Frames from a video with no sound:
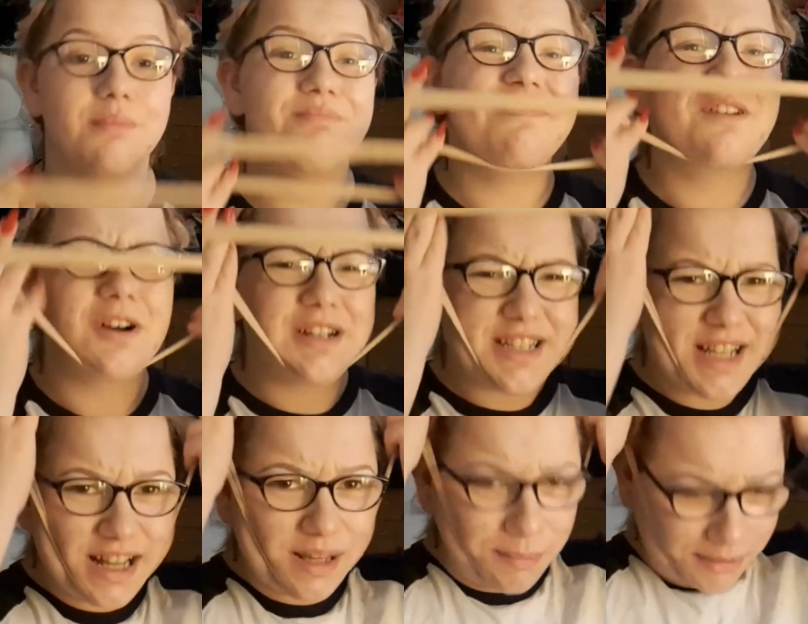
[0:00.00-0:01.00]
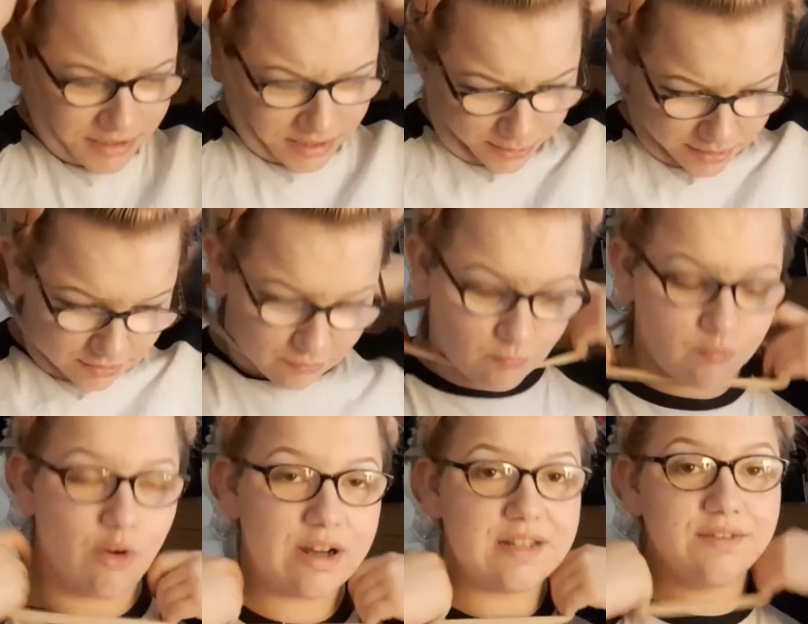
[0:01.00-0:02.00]
Forgot to say them because they wasn't
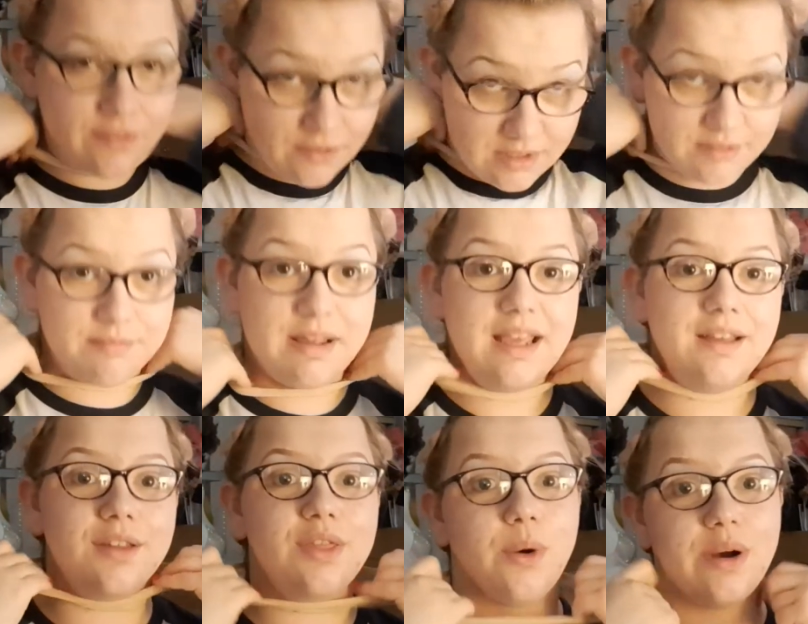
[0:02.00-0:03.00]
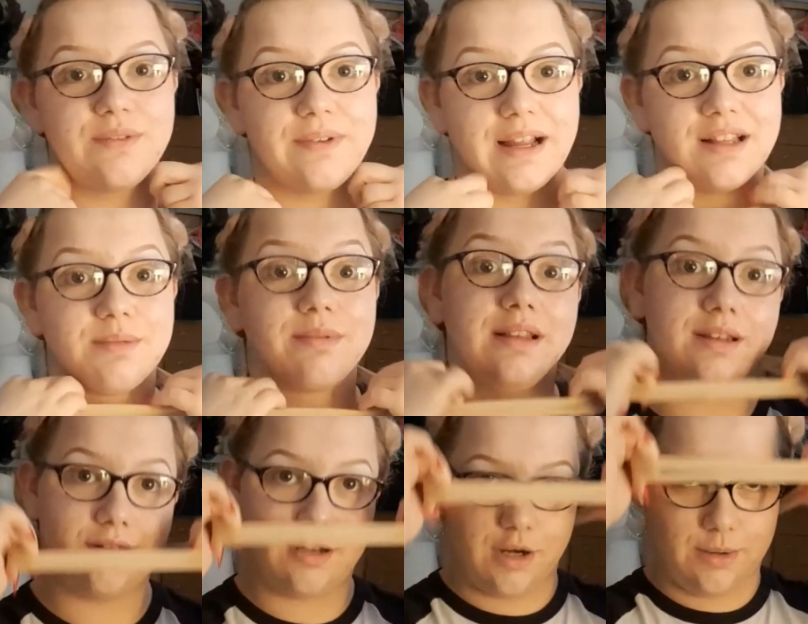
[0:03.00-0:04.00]
right in front of me. I thought I was forgetting something.
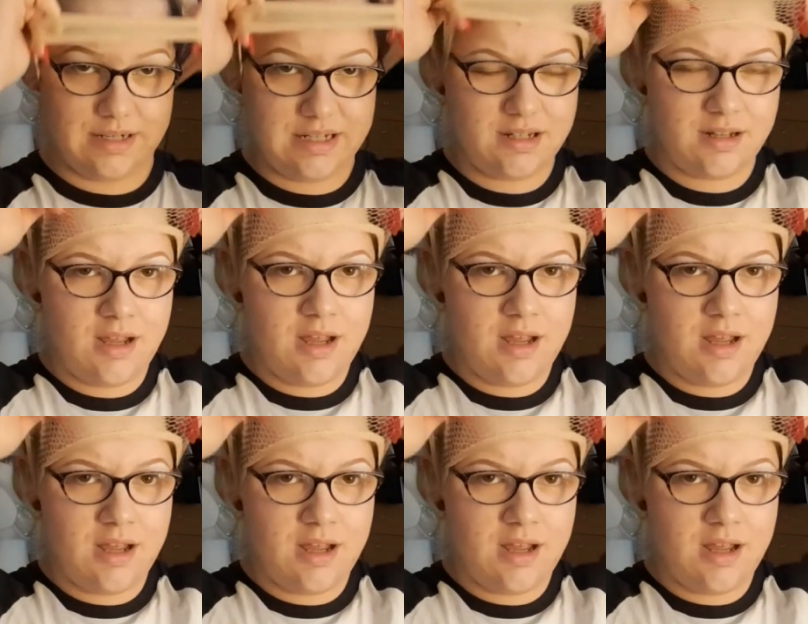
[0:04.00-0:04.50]
No, I did.